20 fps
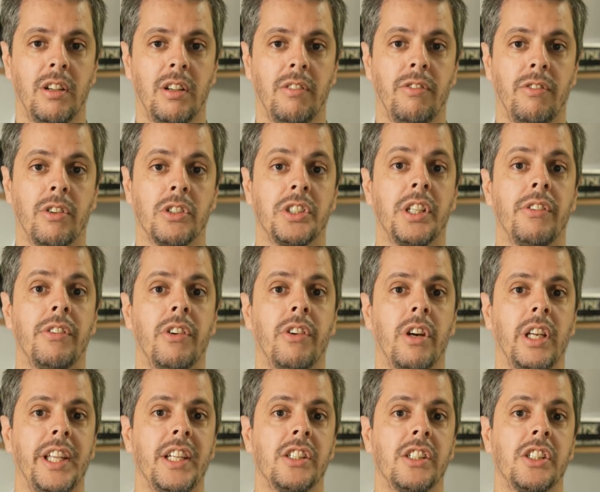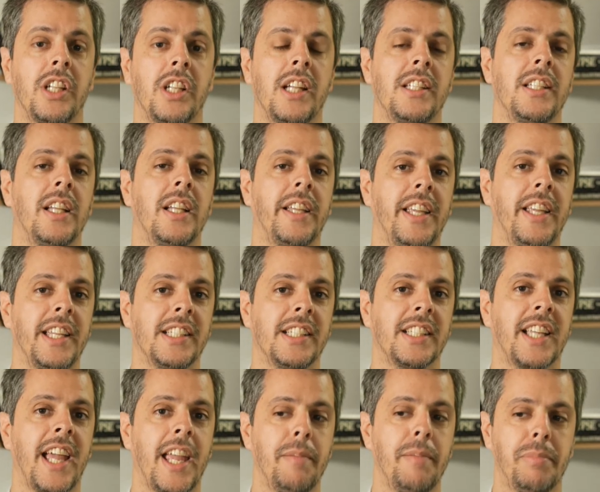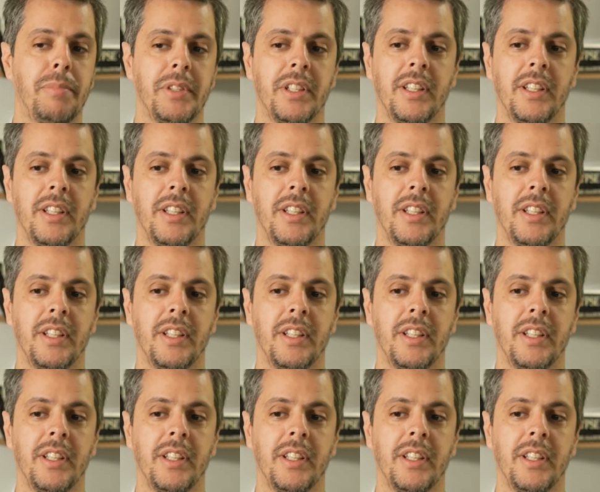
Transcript: for several years until he escaped.